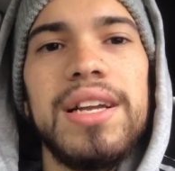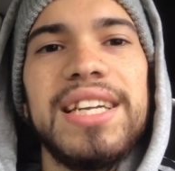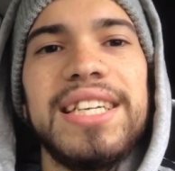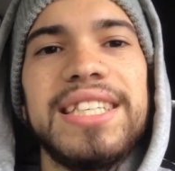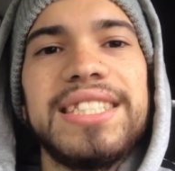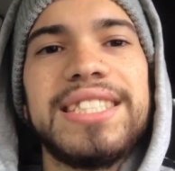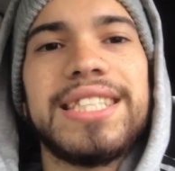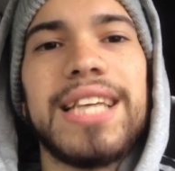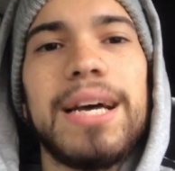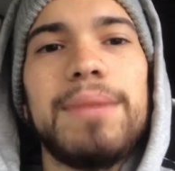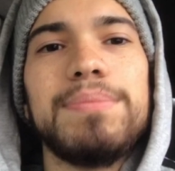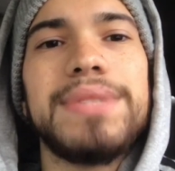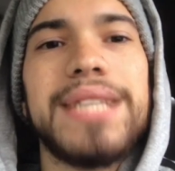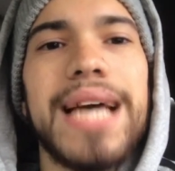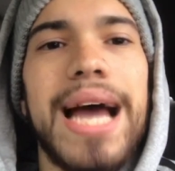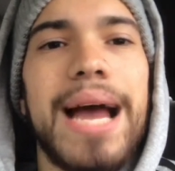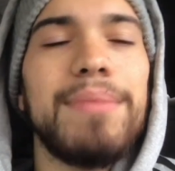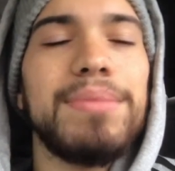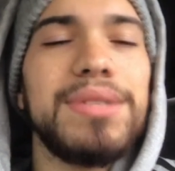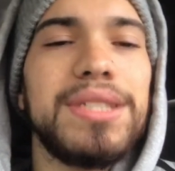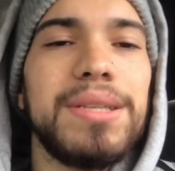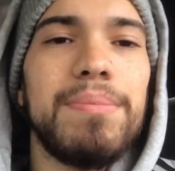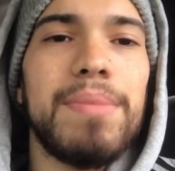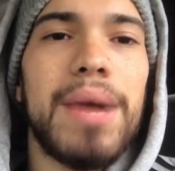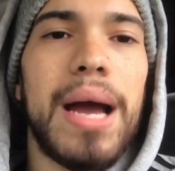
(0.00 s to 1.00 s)

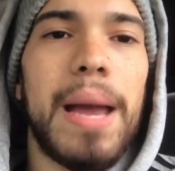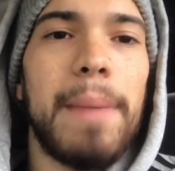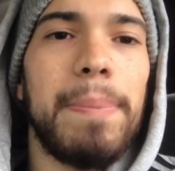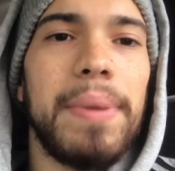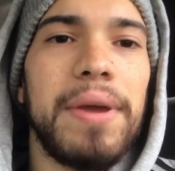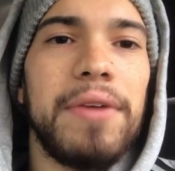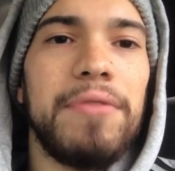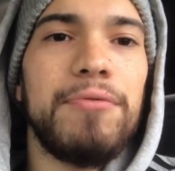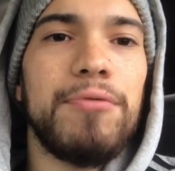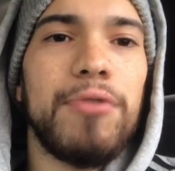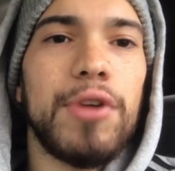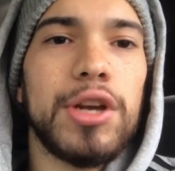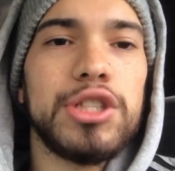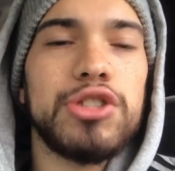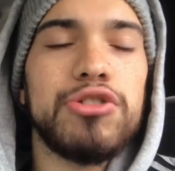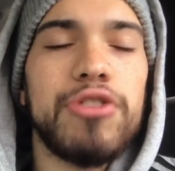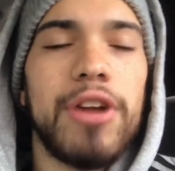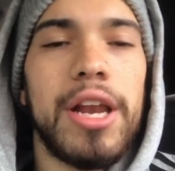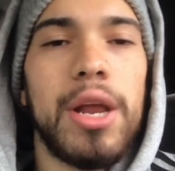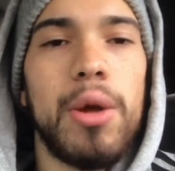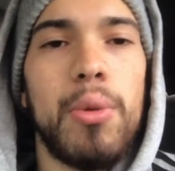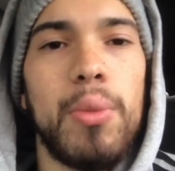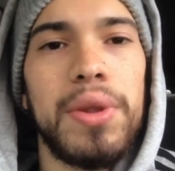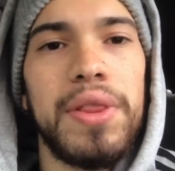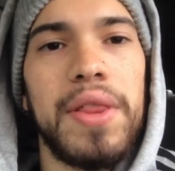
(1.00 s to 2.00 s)
Sometimes it might be
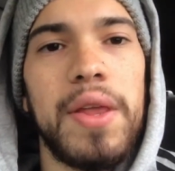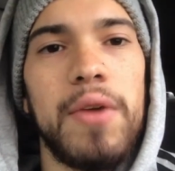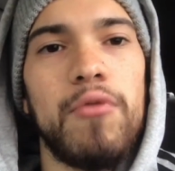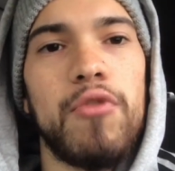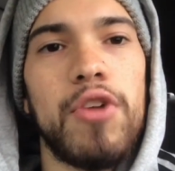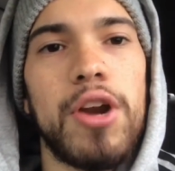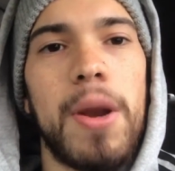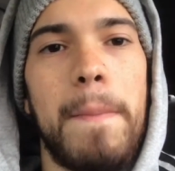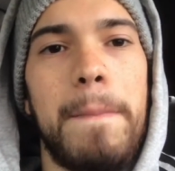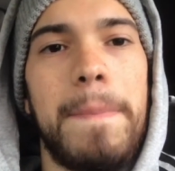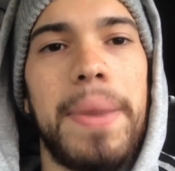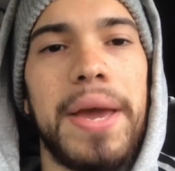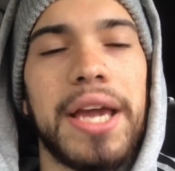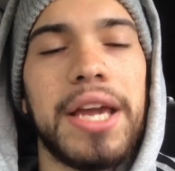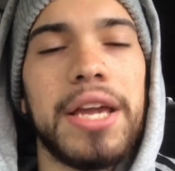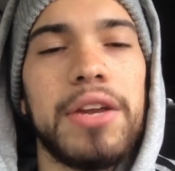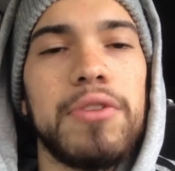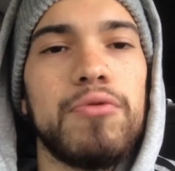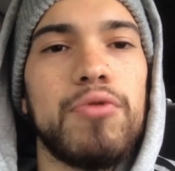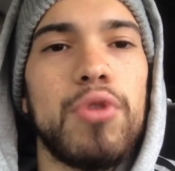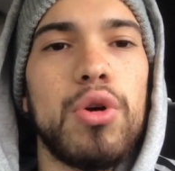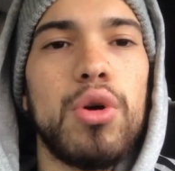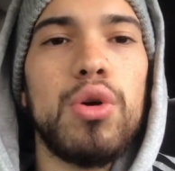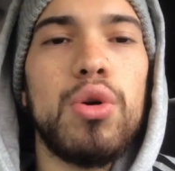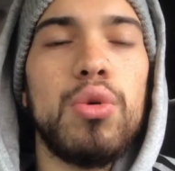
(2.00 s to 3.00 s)
frustrating when they run a pick
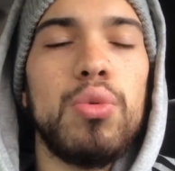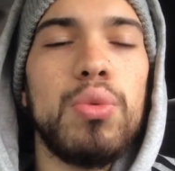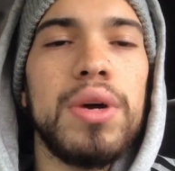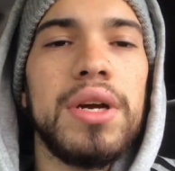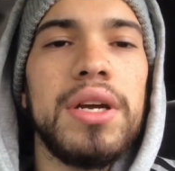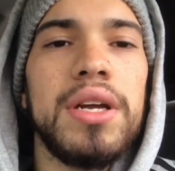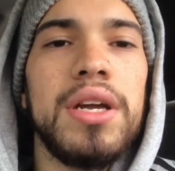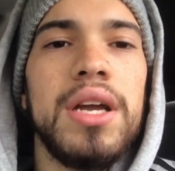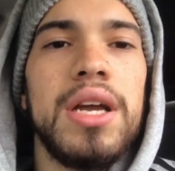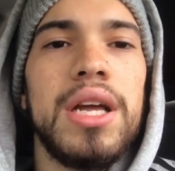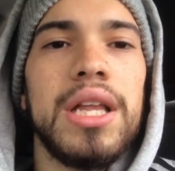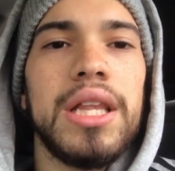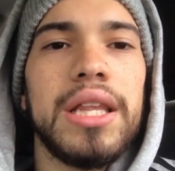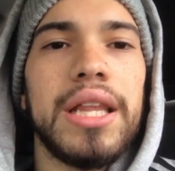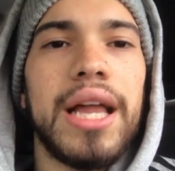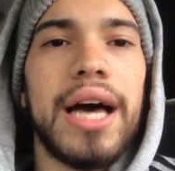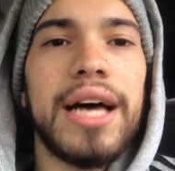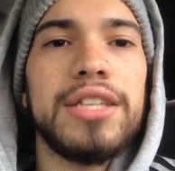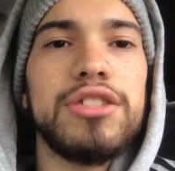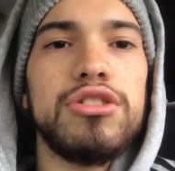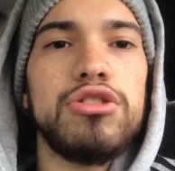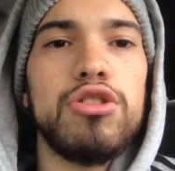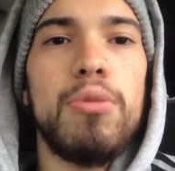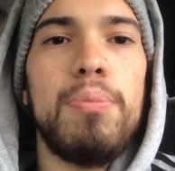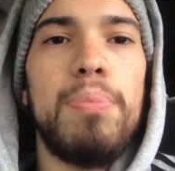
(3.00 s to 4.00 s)
and roll with
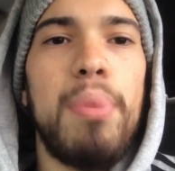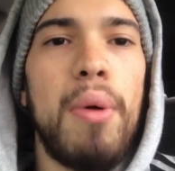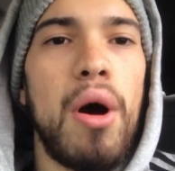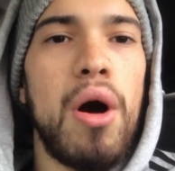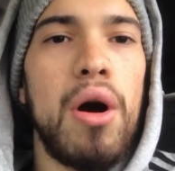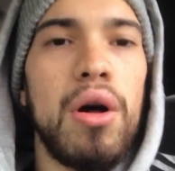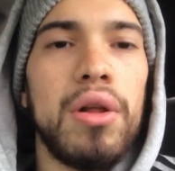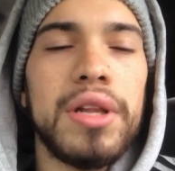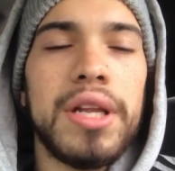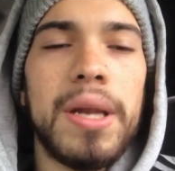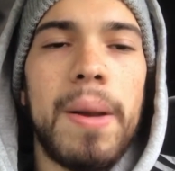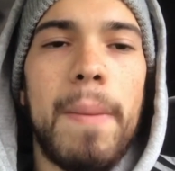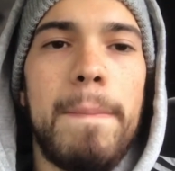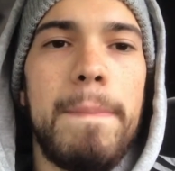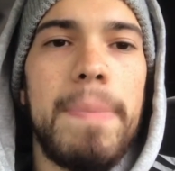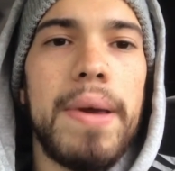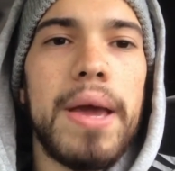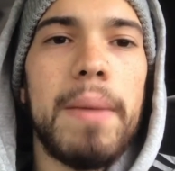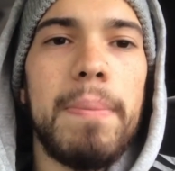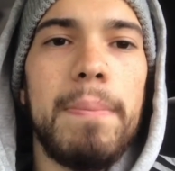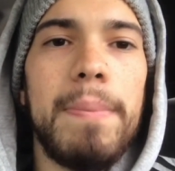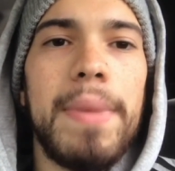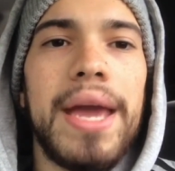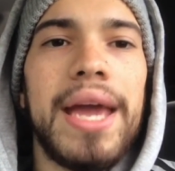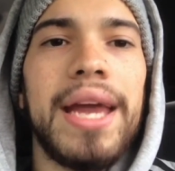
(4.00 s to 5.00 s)
Lonzo Ball and a
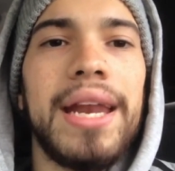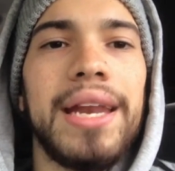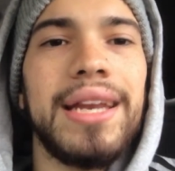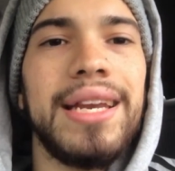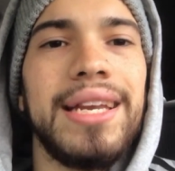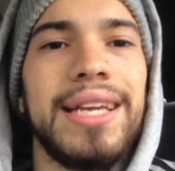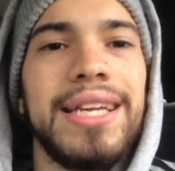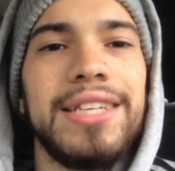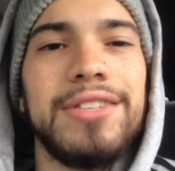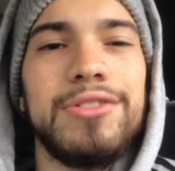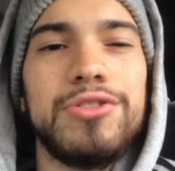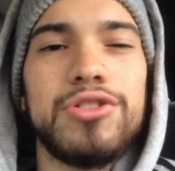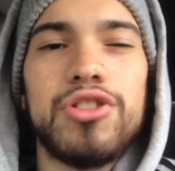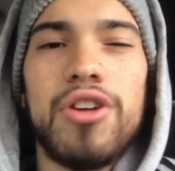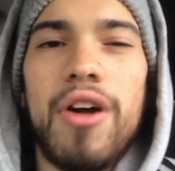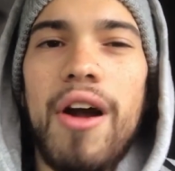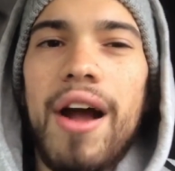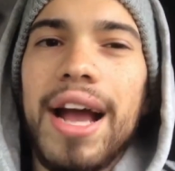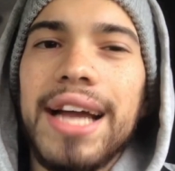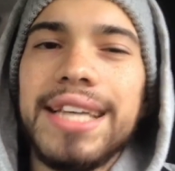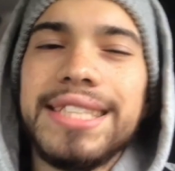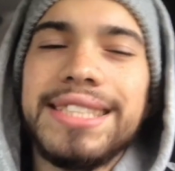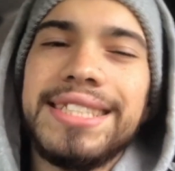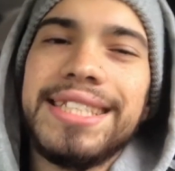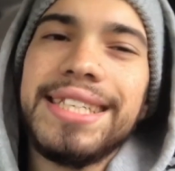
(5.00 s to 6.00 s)
big man, and he
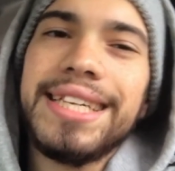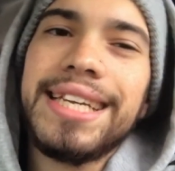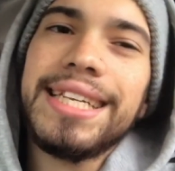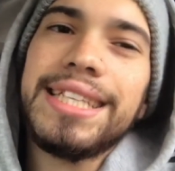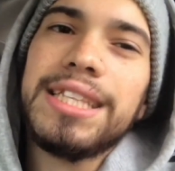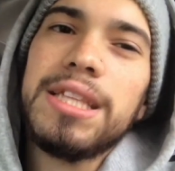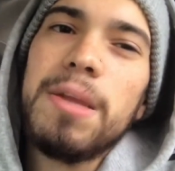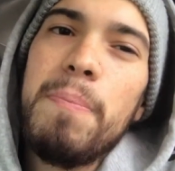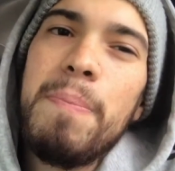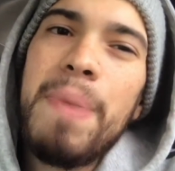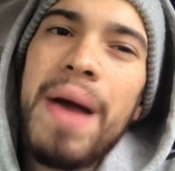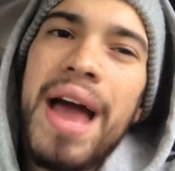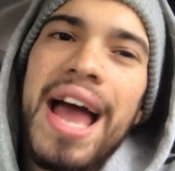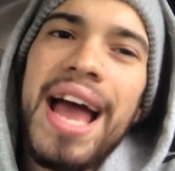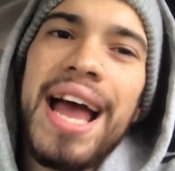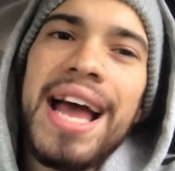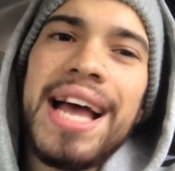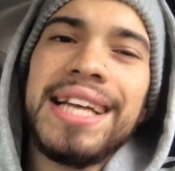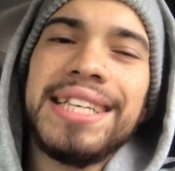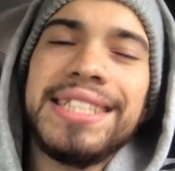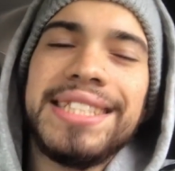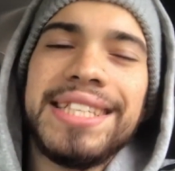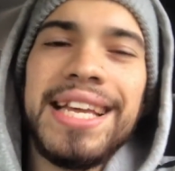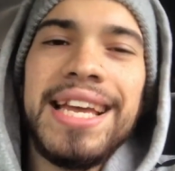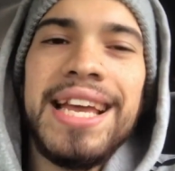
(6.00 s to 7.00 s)
tries to get the
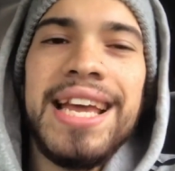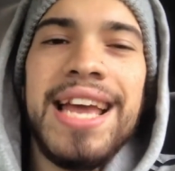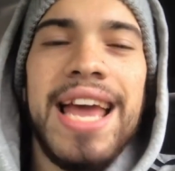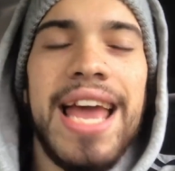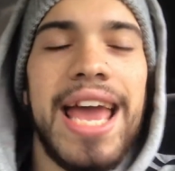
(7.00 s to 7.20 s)
pass